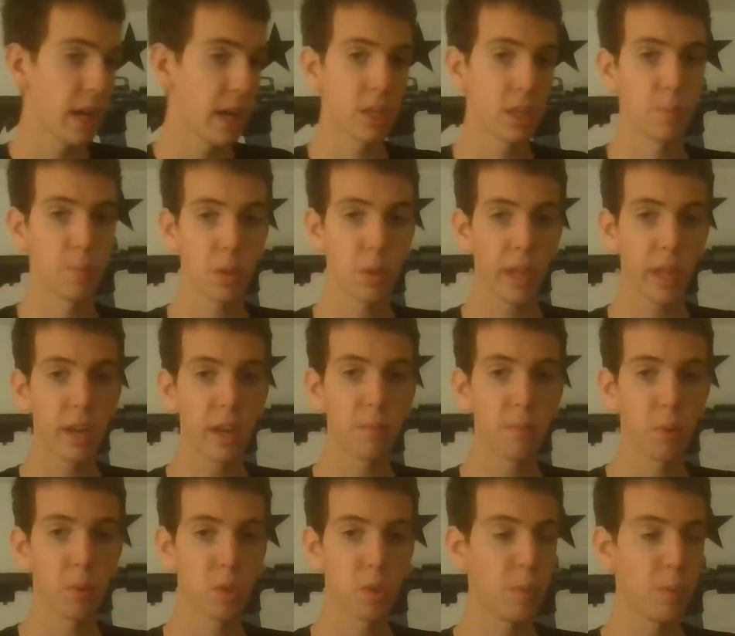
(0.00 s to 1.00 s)
And to put that
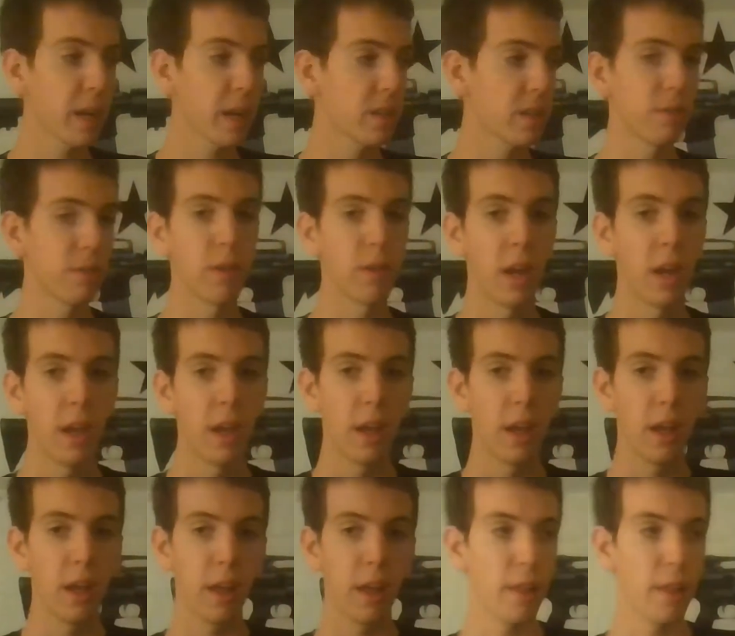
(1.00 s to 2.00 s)
in perspective,
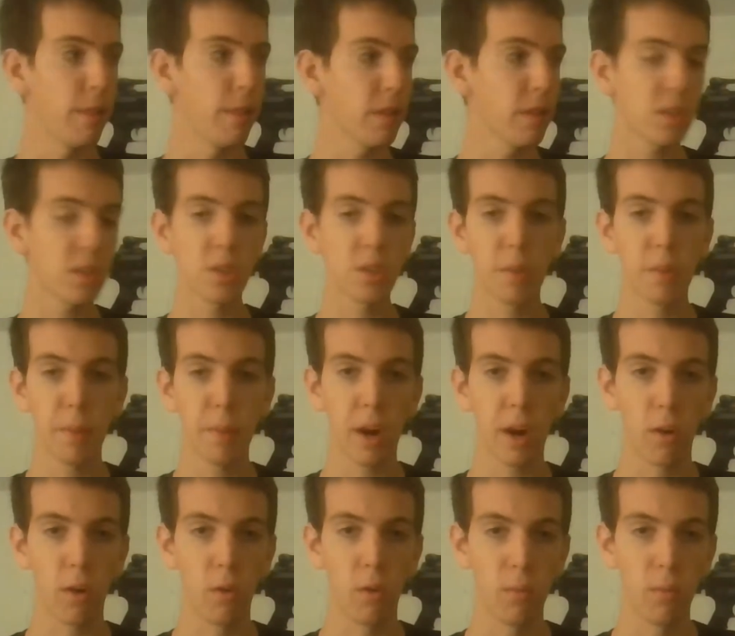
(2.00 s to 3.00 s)
this is the
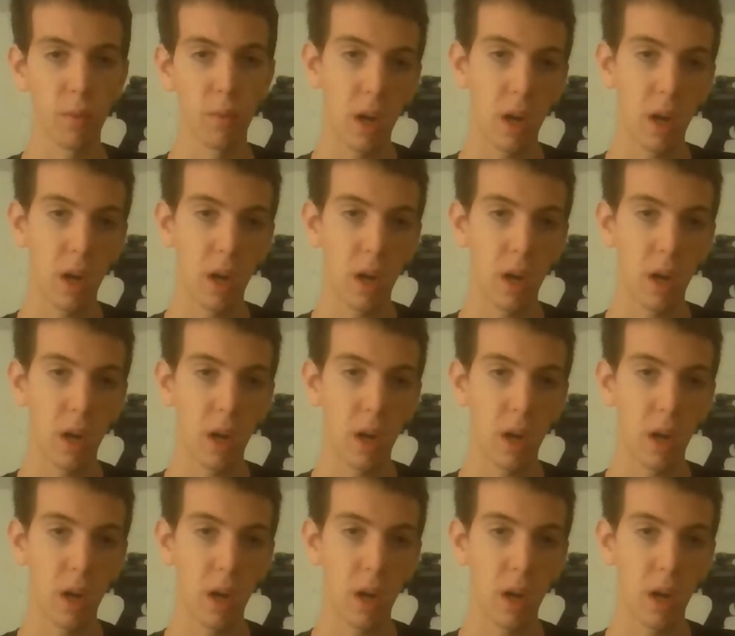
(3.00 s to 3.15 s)
barrel,